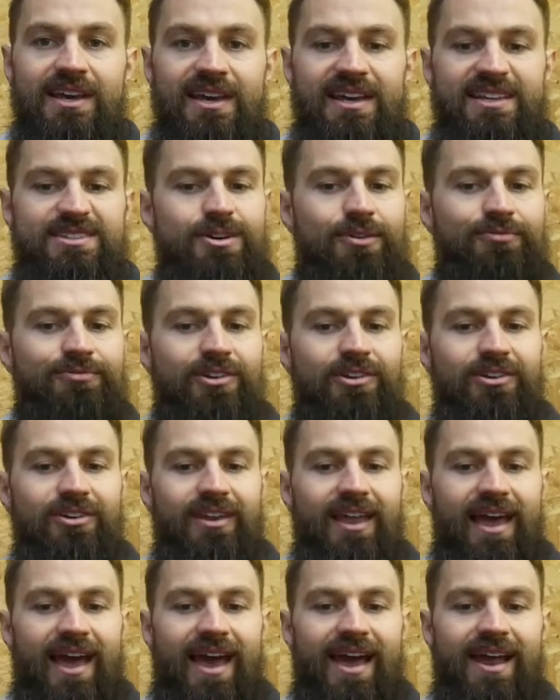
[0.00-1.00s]
is
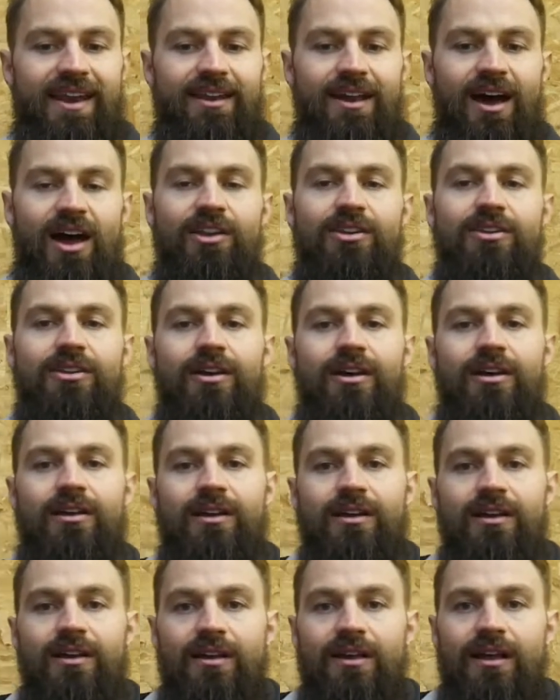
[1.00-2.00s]
often an
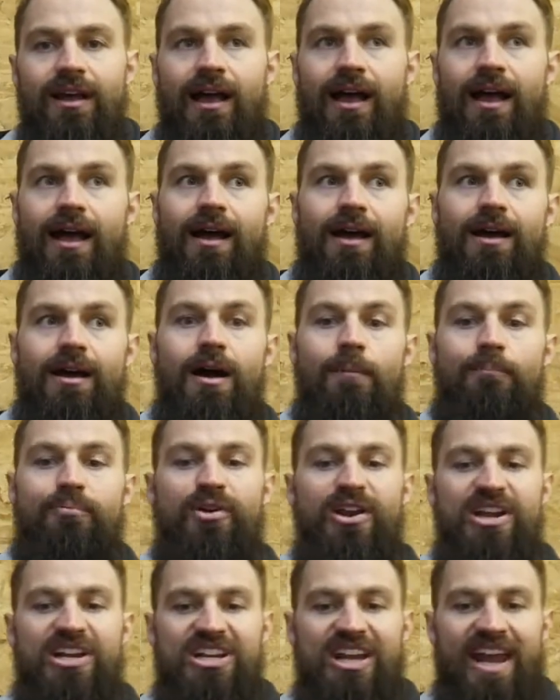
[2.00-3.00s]

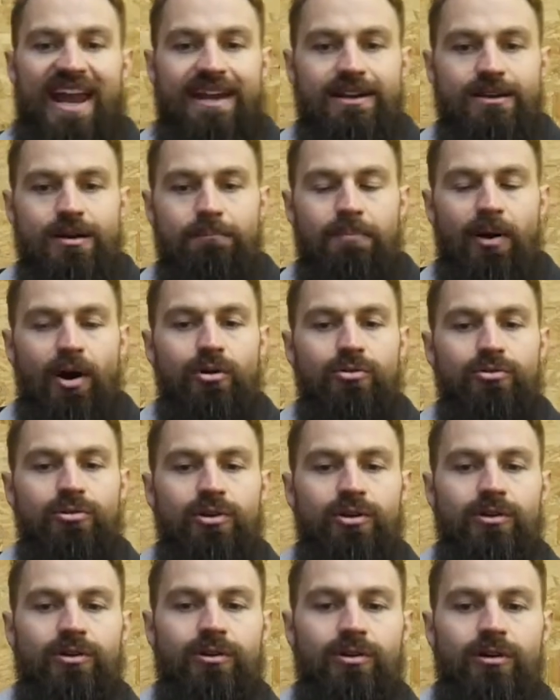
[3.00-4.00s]
underappreciated
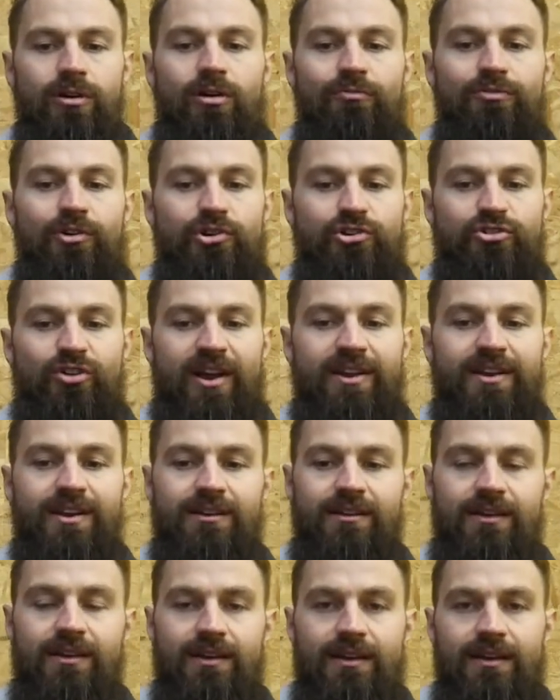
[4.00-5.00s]
component of your training.
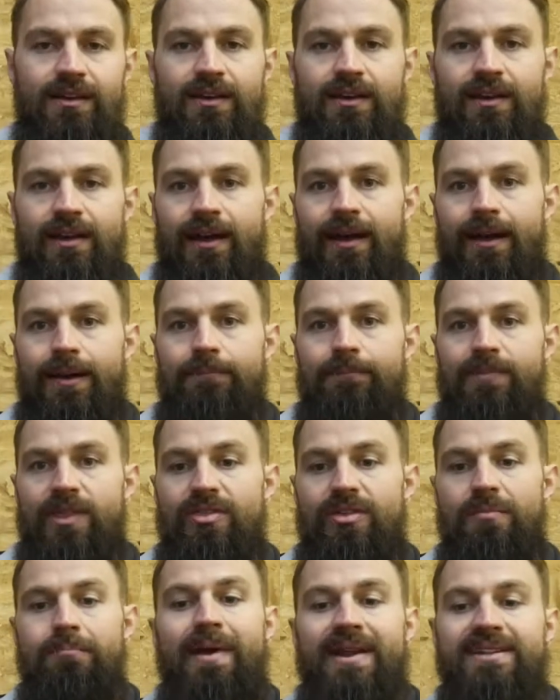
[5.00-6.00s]

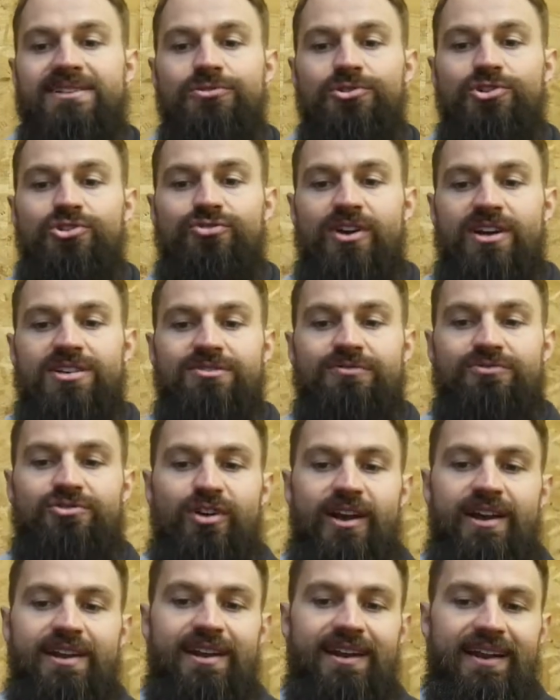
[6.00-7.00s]
The mental stress of
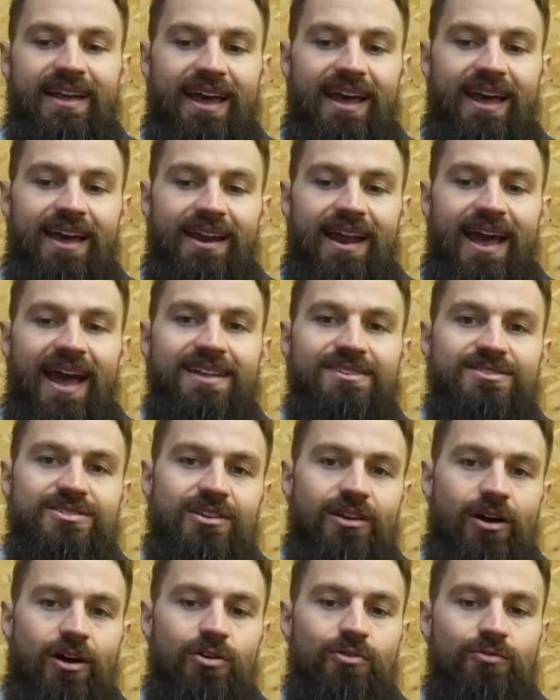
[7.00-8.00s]
training can add to
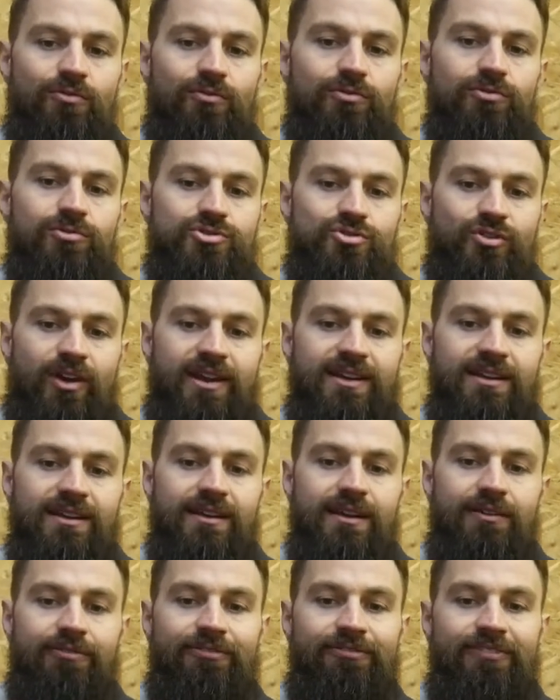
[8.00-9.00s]
the overall training
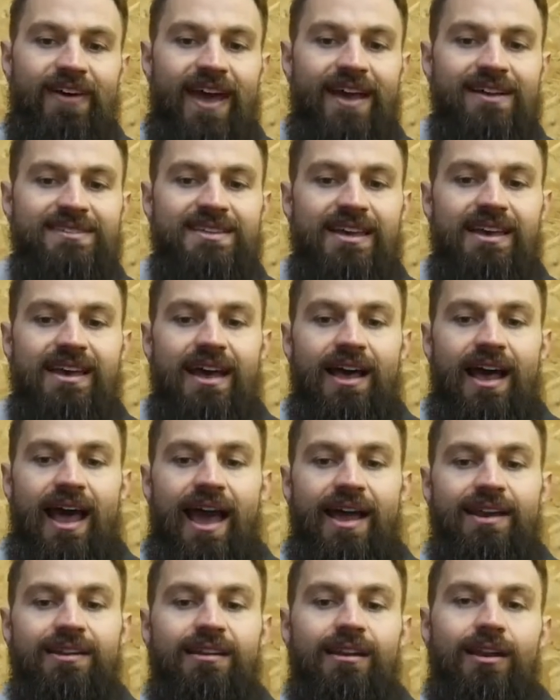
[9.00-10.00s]
effect
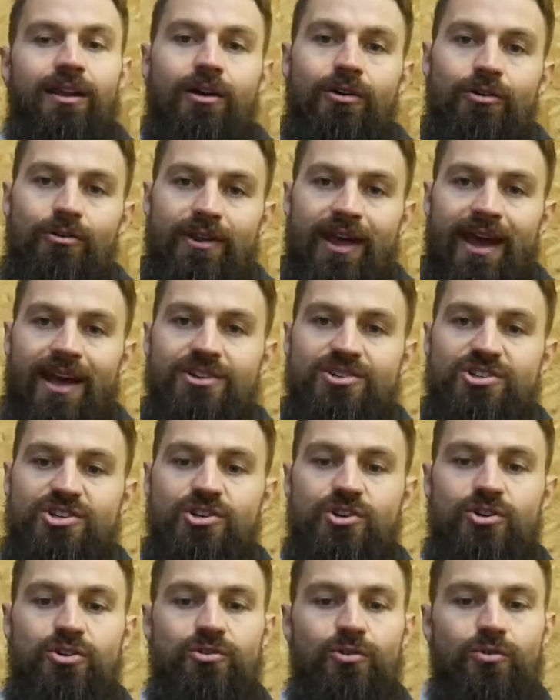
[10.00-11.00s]
and load and
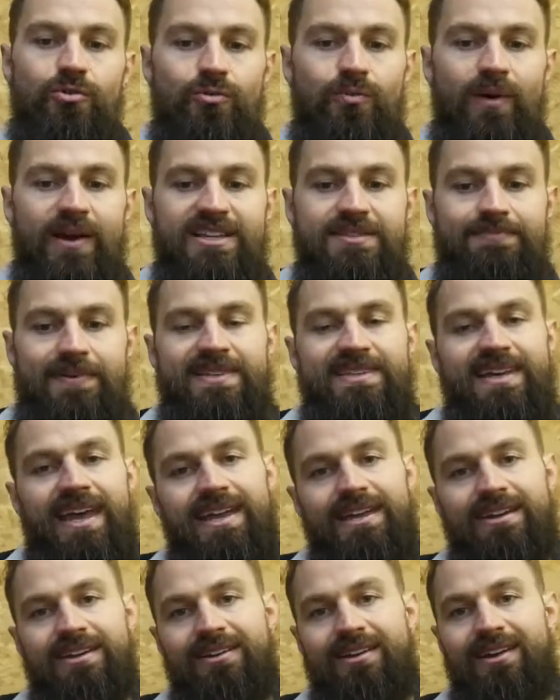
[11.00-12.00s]
should always be
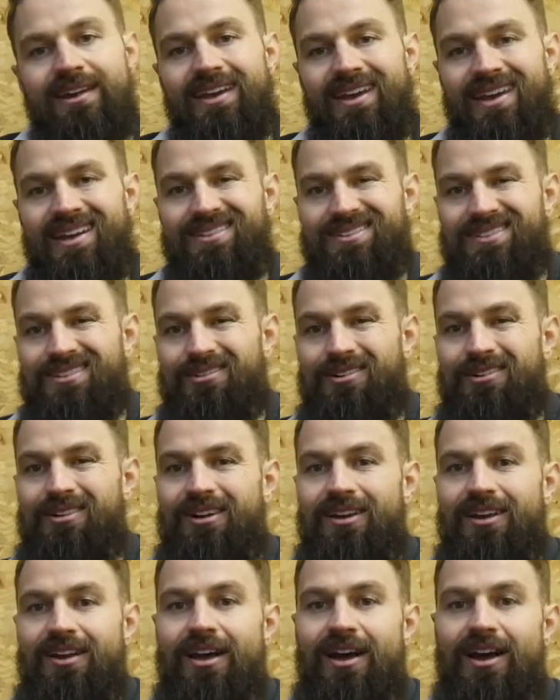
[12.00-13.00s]
taken into
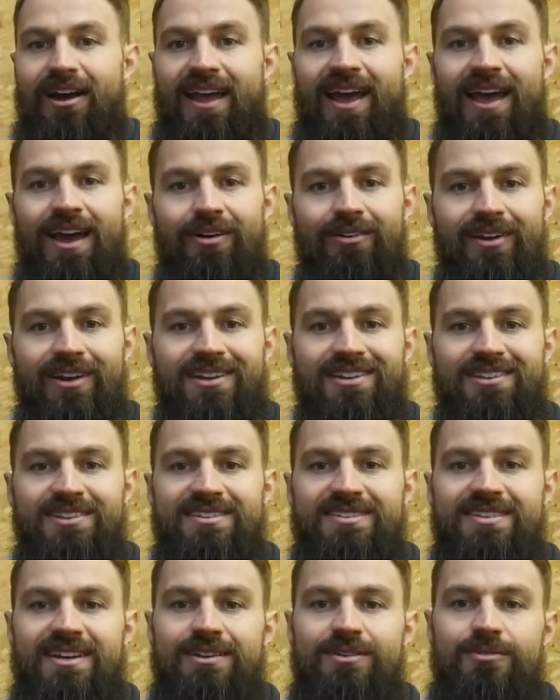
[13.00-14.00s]
account and
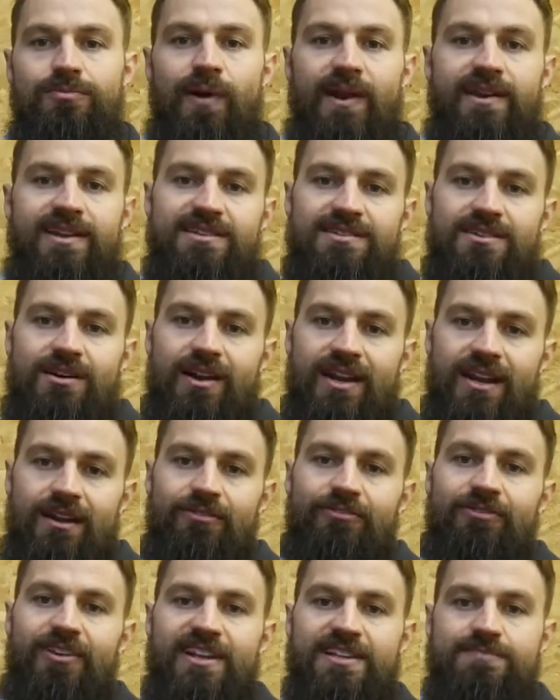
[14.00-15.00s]
considered when designing a
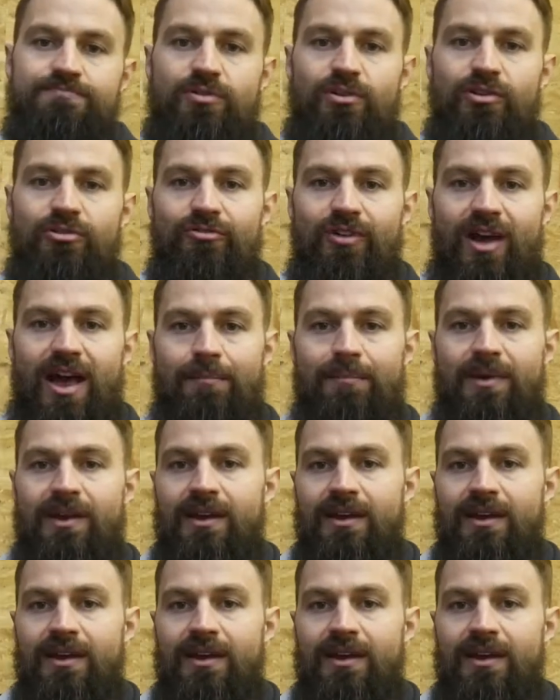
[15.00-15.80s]
fitness program